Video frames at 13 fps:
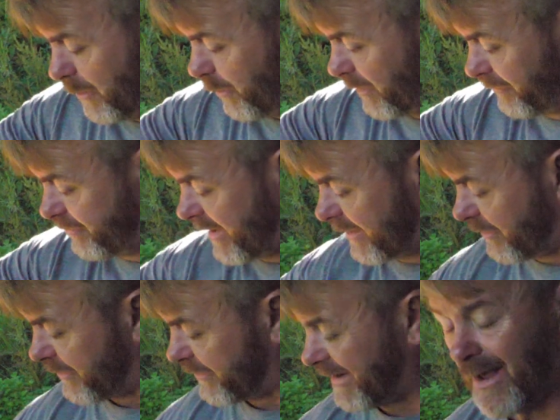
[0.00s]
We've tried
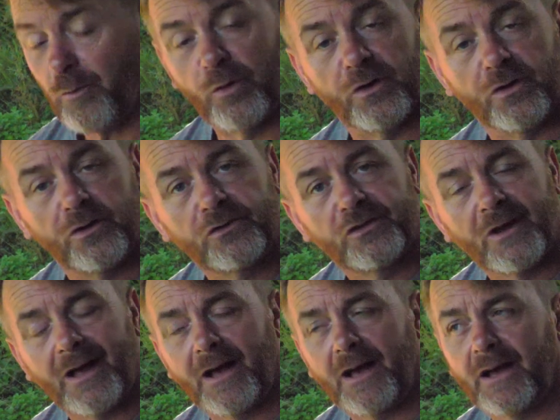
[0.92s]
other networks,
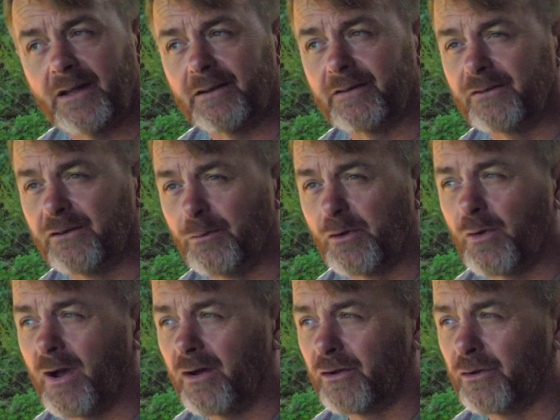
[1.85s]
and to be
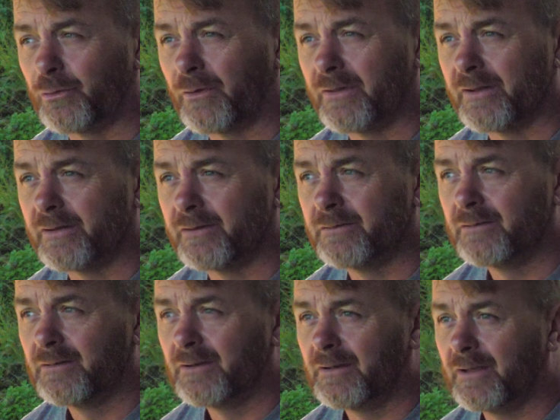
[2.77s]
quite honest with you,
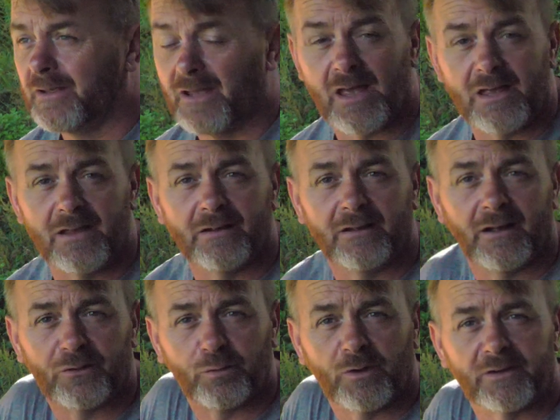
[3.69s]
EE
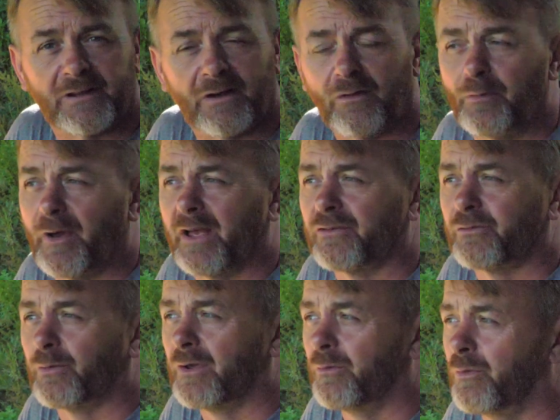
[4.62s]
has worked out the best.
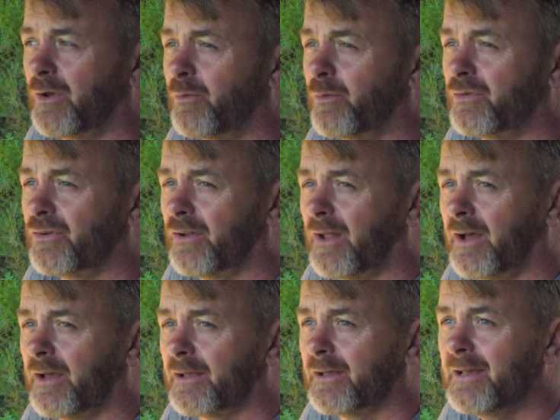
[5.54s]
I sort
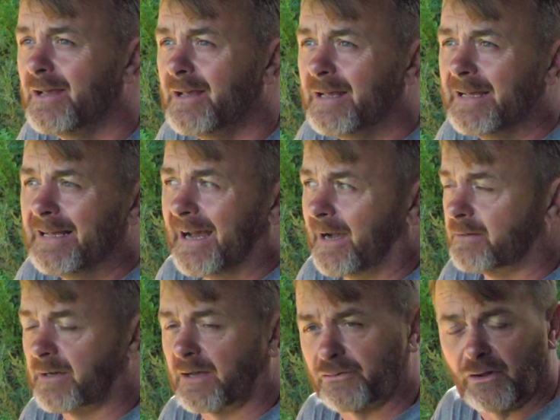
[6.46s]

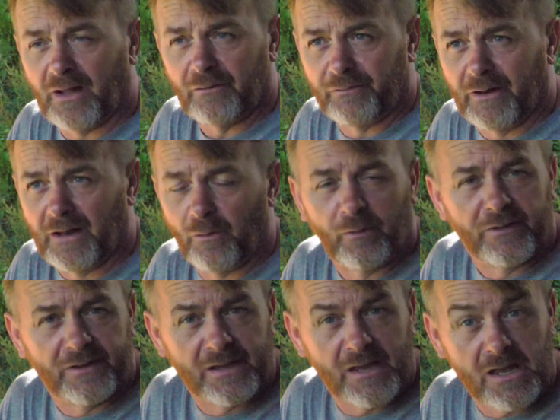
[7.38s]
of like fell out with
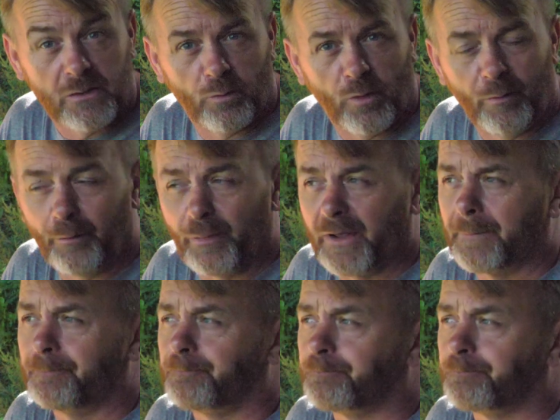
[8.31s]
EE at one bit,